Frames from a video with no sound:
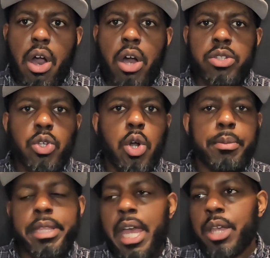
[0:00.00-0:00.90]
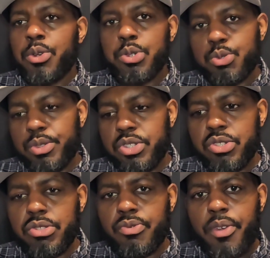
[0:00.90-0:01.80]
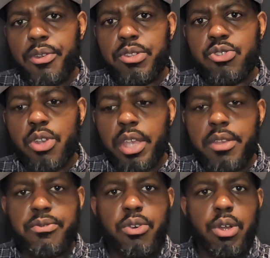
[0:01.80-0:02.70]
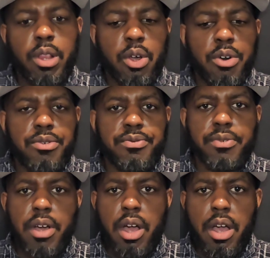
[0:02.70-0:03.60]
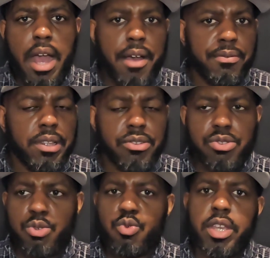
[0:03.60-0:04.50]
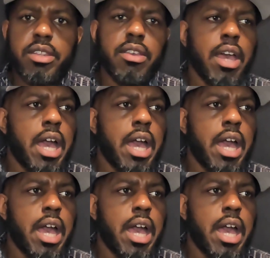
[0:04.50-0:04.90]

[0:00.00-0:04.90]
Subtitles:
uncommon angles, which is very tricky for a lot of athletes to read.